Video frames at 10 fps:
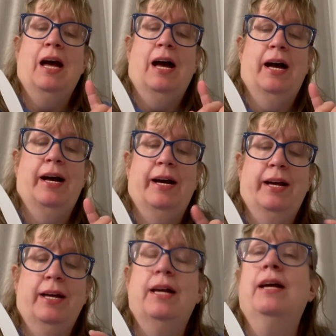uh,
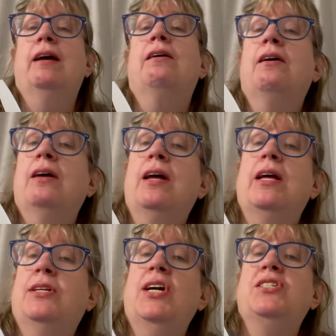
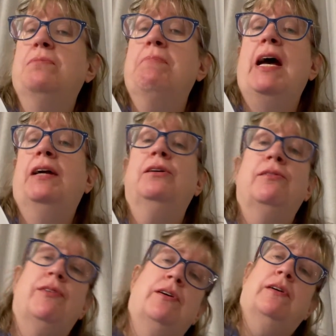it doesn't matter
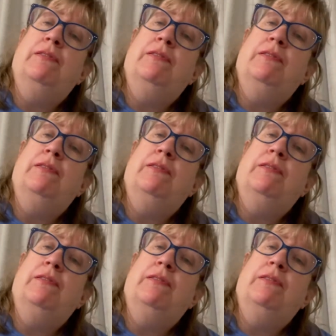if you're in